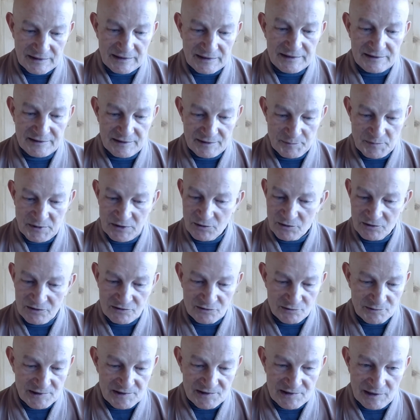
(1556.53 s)
because
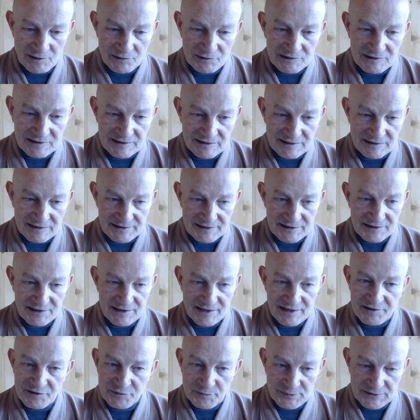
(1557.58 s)
without a clear
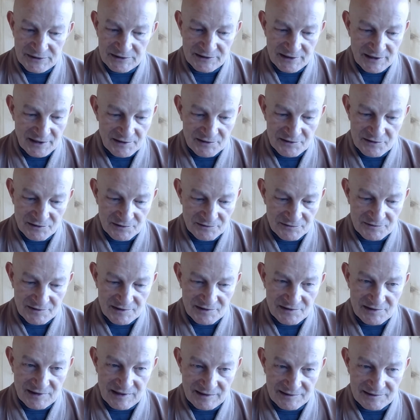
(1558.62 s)
experience of the
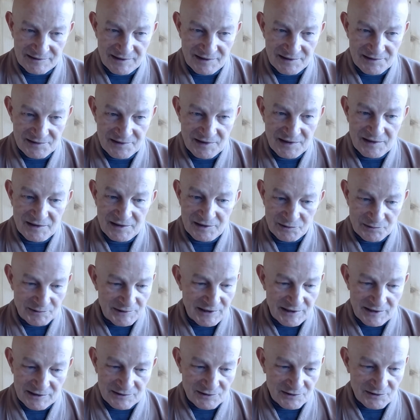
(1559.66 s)
skandhas, we
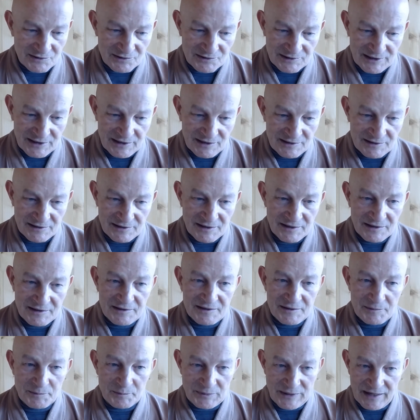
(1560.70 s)
cannot really
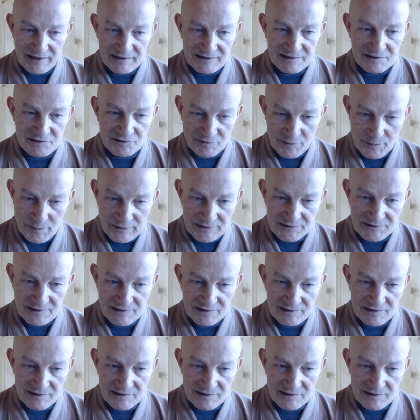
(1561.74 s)
practice vipassana,